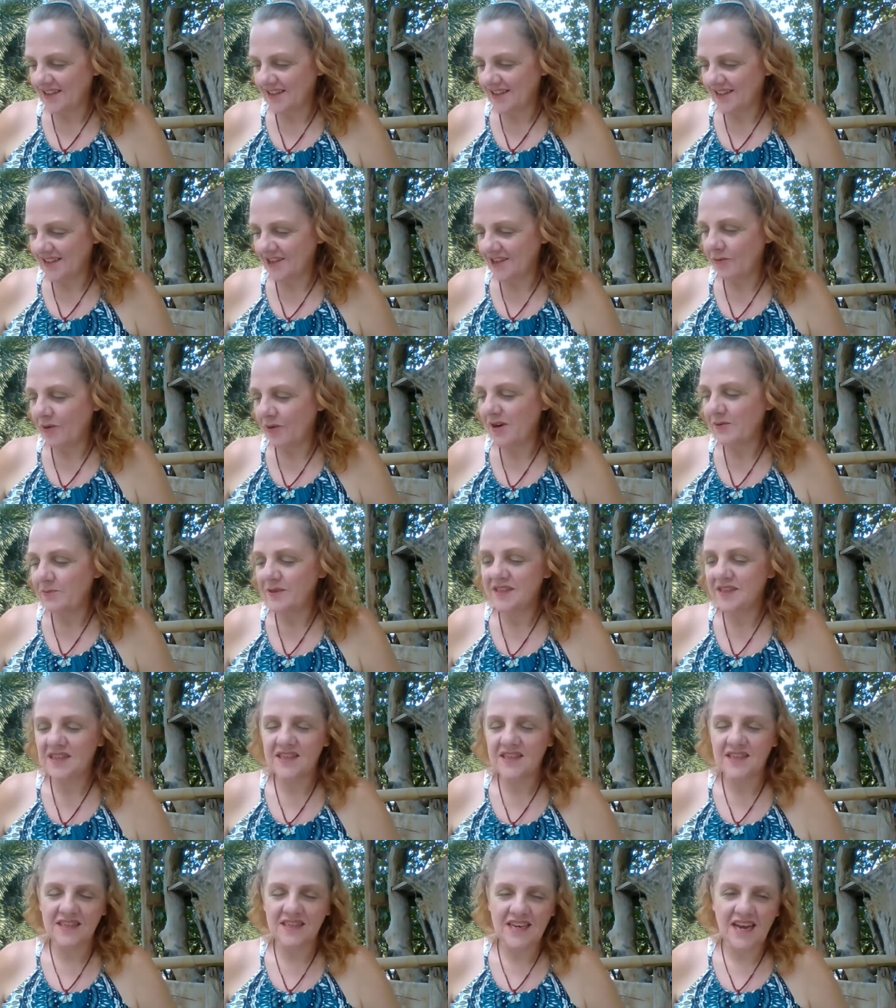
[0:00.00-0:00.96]
So I would
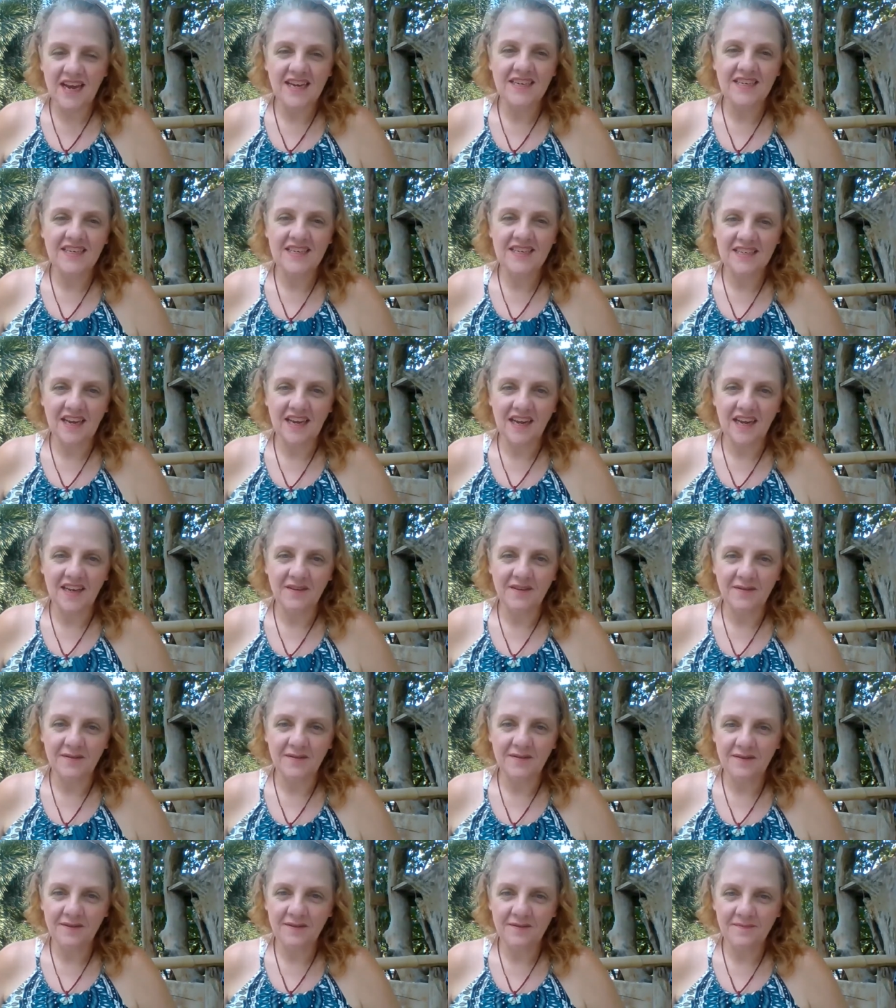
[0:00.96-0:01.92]
stay
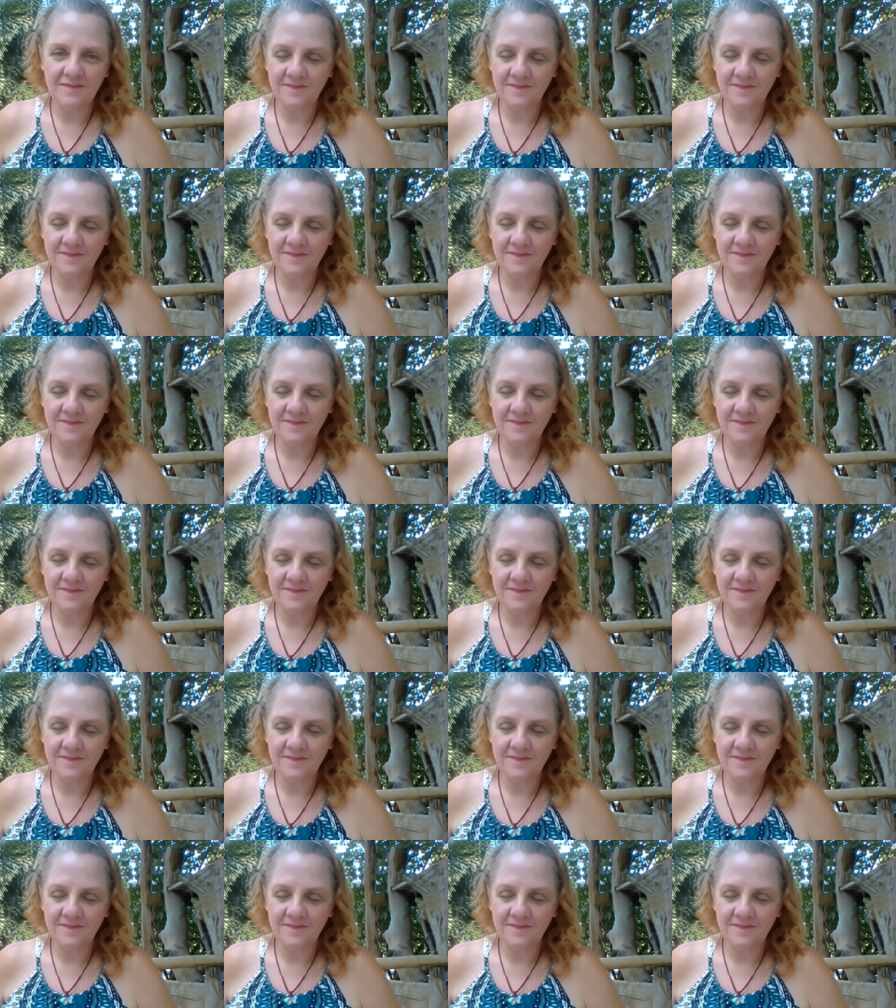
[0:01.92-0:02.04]
safe.